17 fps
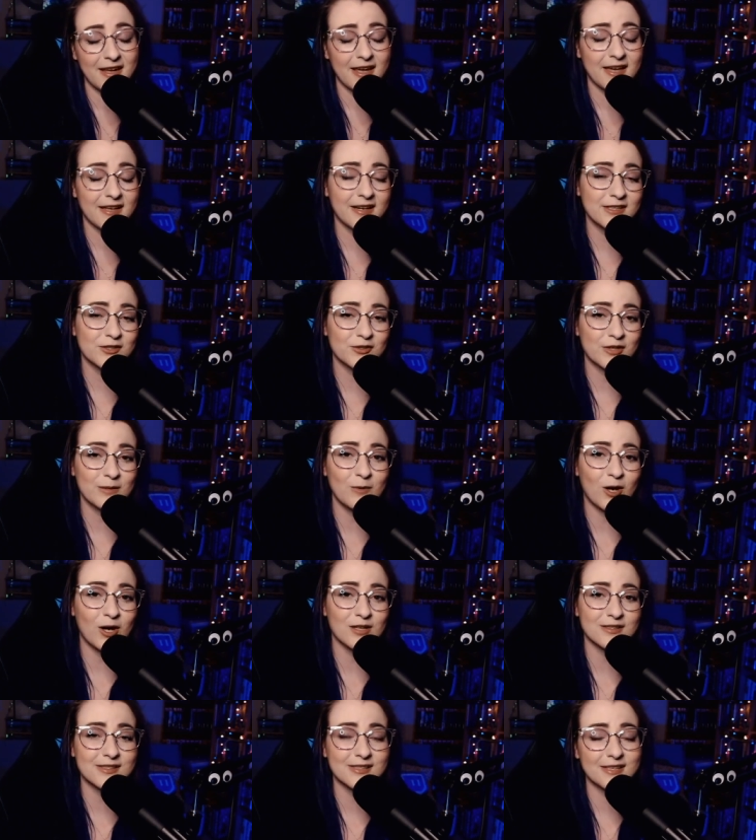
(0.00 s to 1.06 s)
and I stream
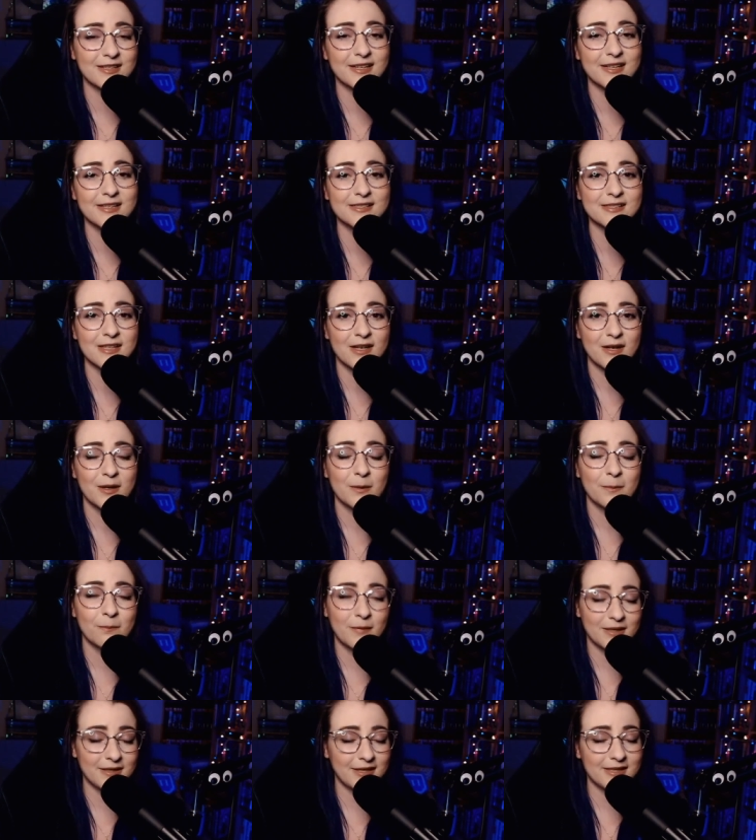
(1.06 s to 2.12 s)
on Sundays,
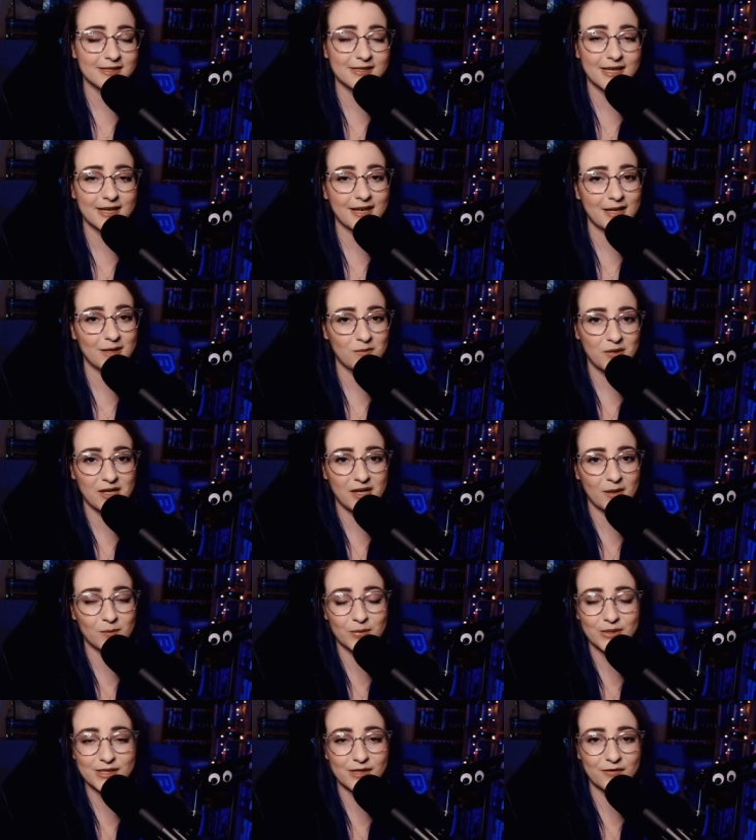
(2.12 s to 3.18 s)
Mondays at 8
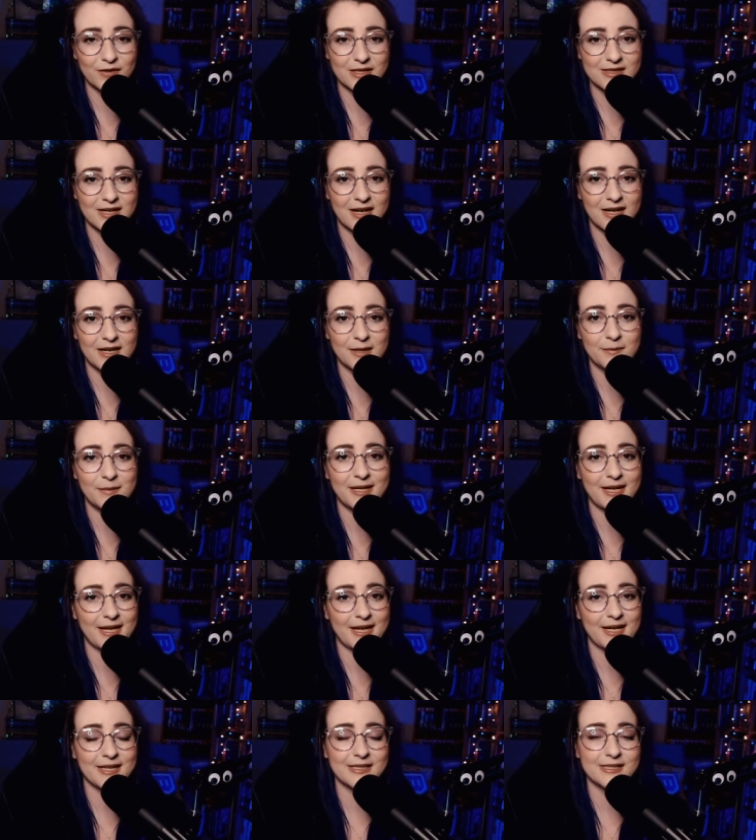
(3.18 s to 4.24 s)
p.m. Pacific time,
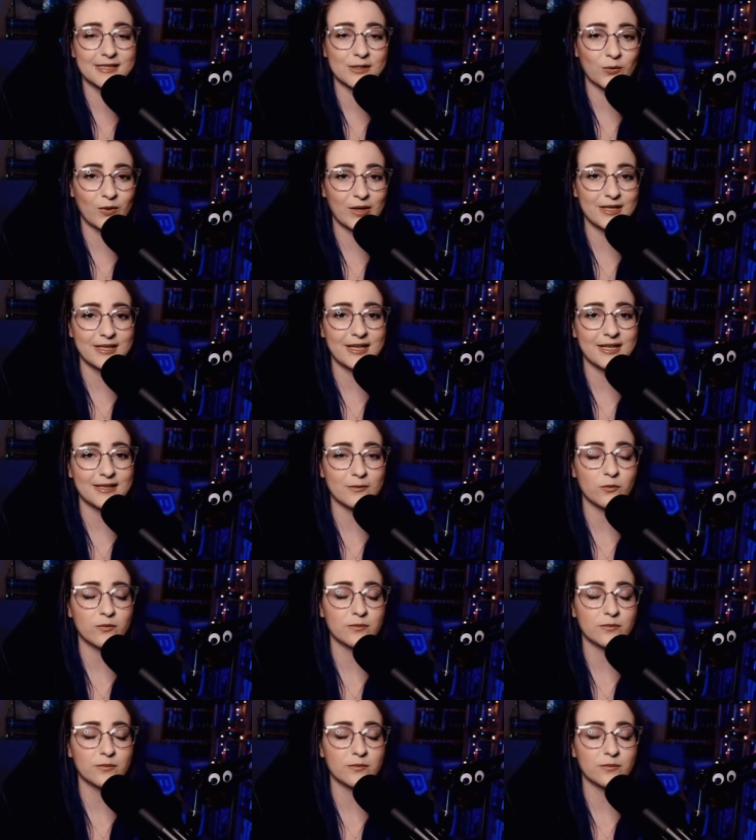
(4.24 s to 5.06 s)
and Wednesdays